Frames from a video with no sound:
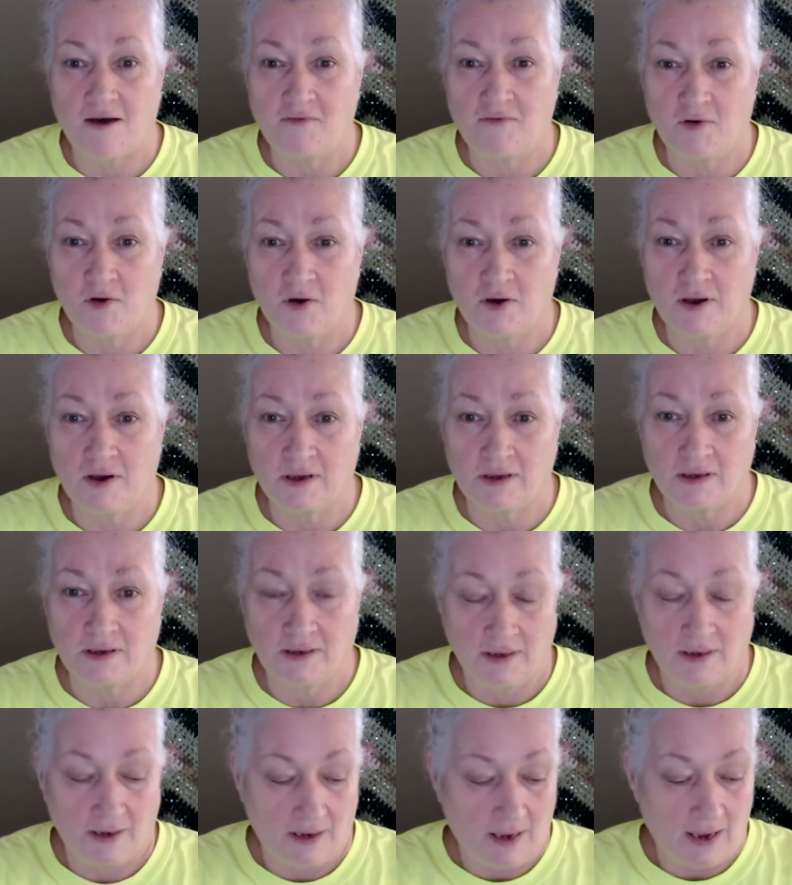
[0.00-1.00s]
hook,
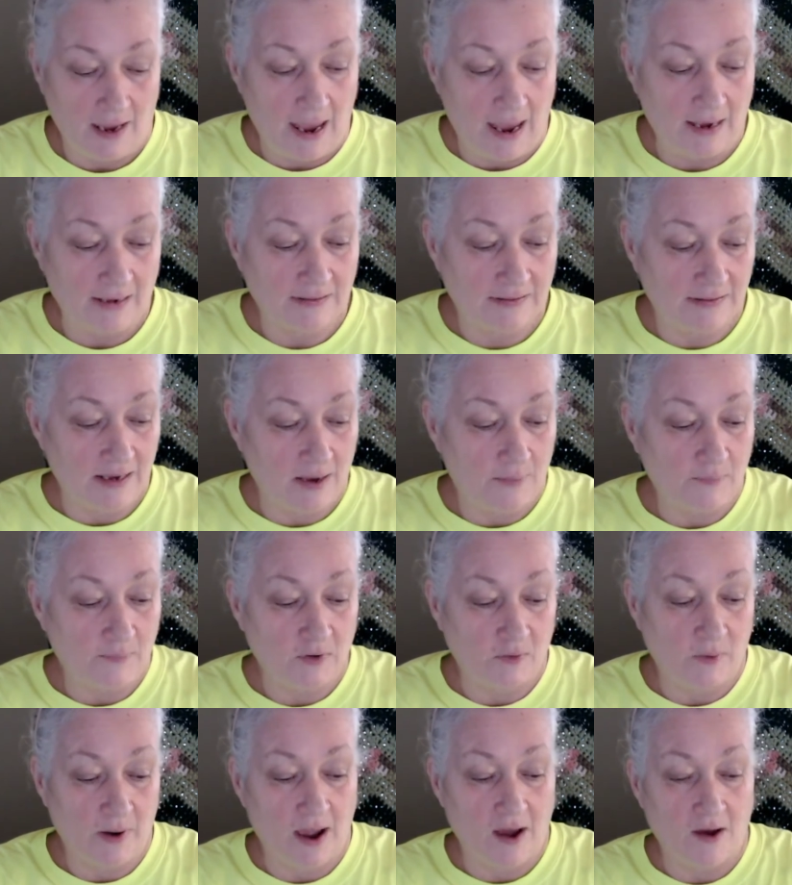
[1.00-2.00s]
except
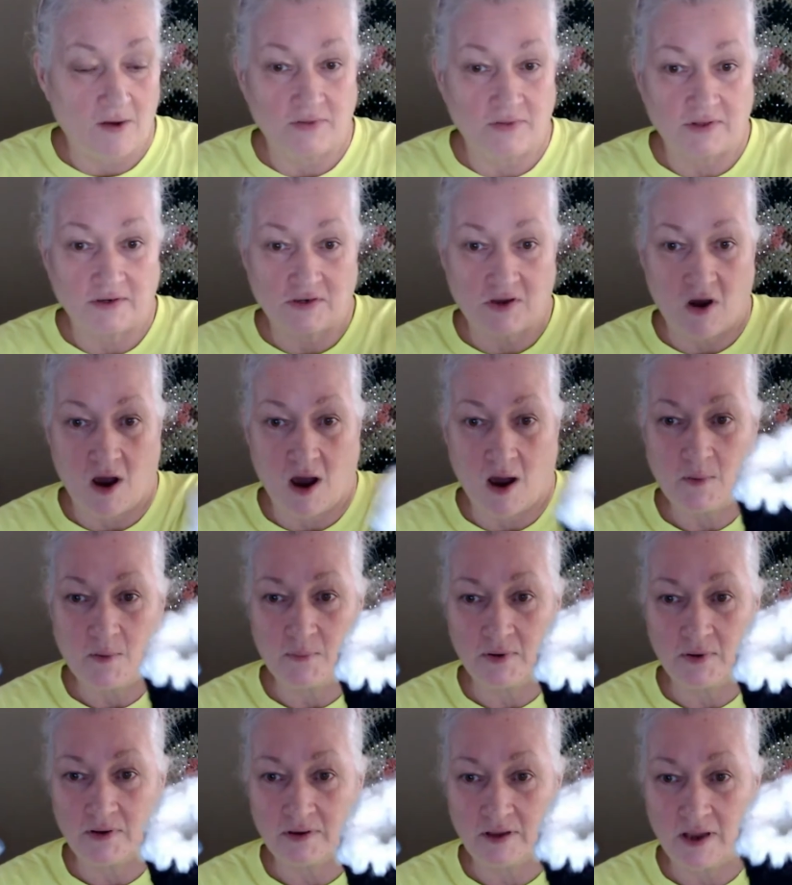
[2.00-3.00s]
around the top
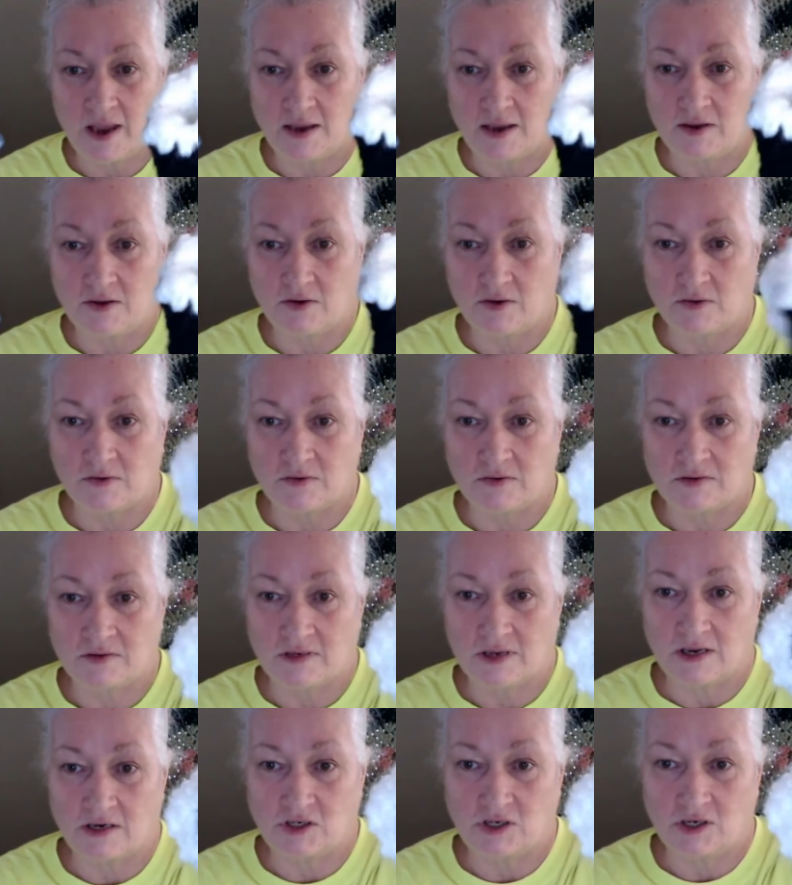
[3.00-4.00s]
I used
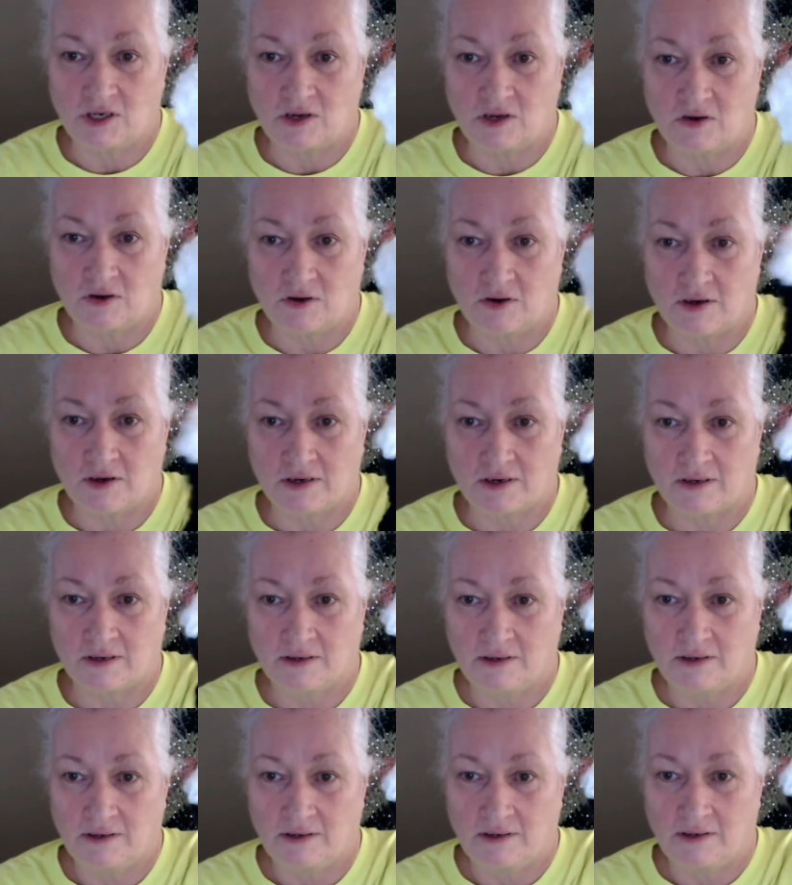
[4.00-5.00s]
a G hook
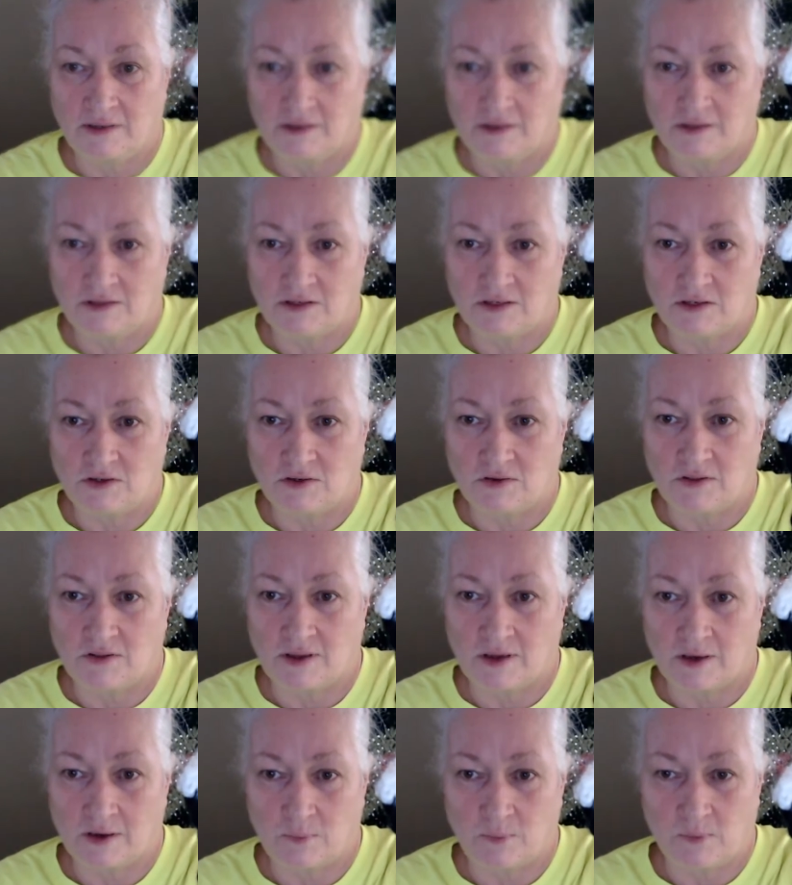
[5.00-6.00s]
to do
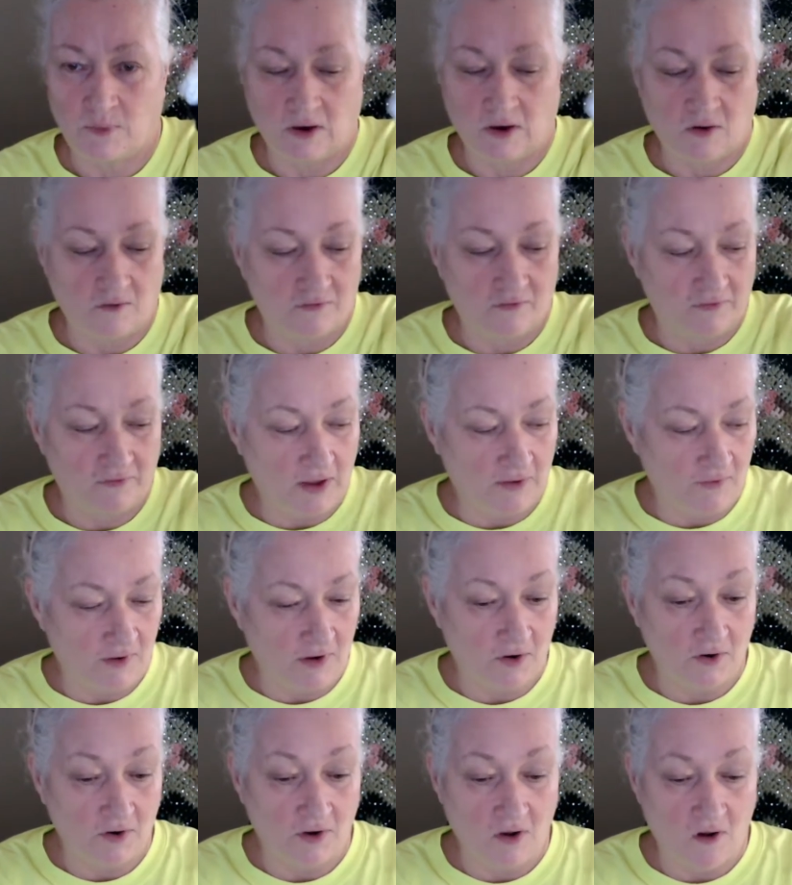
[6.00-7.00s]
the bigger,
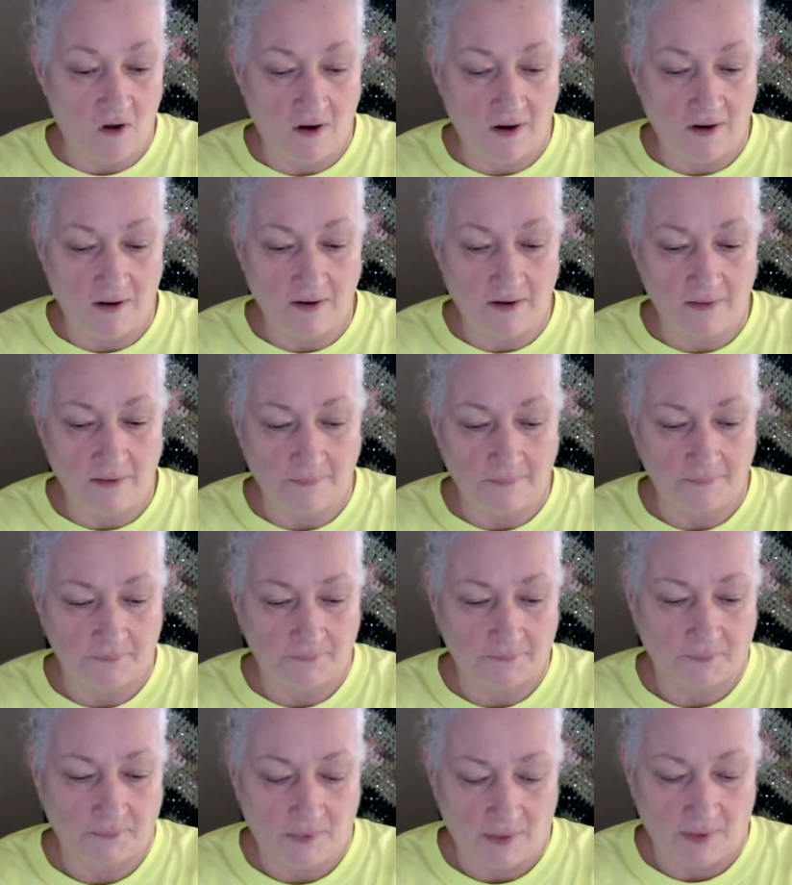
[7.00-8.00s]
fluffier yarn.
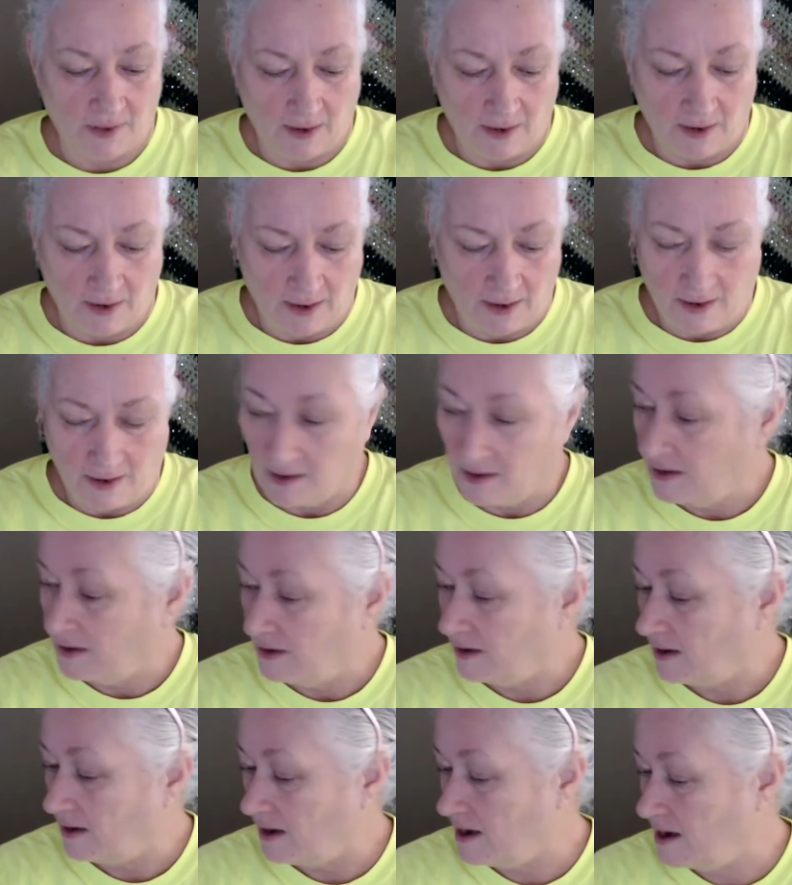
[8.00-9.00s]

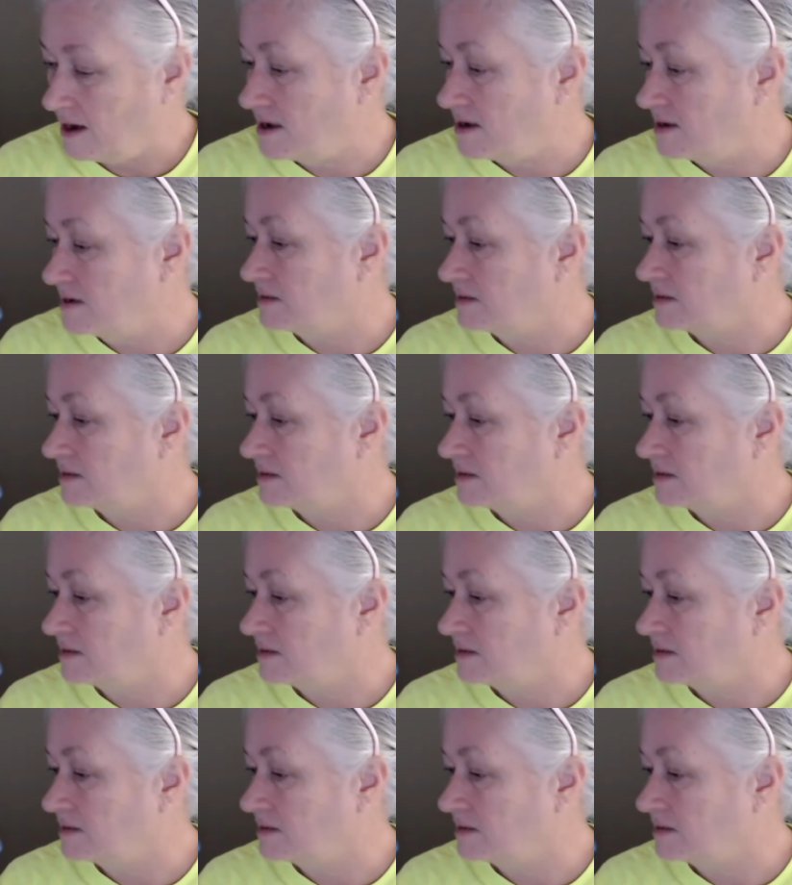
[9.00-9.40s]
And